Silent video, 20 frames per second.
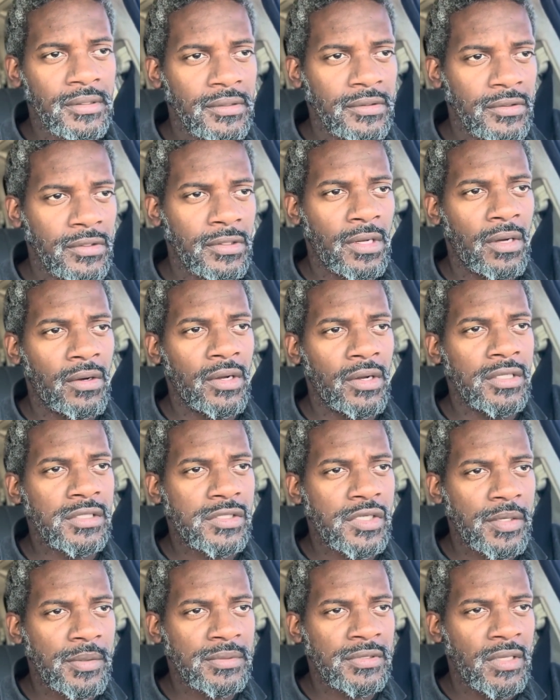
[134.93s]
in
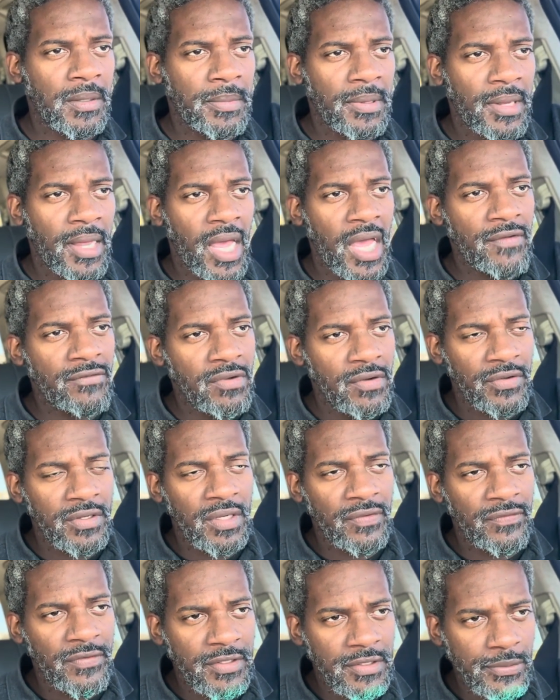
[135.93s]
terms of the behavior of
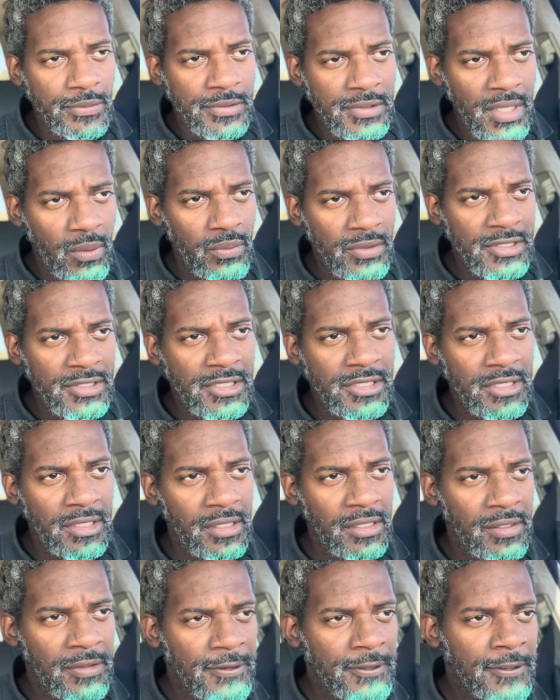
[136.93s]
individuals that we see.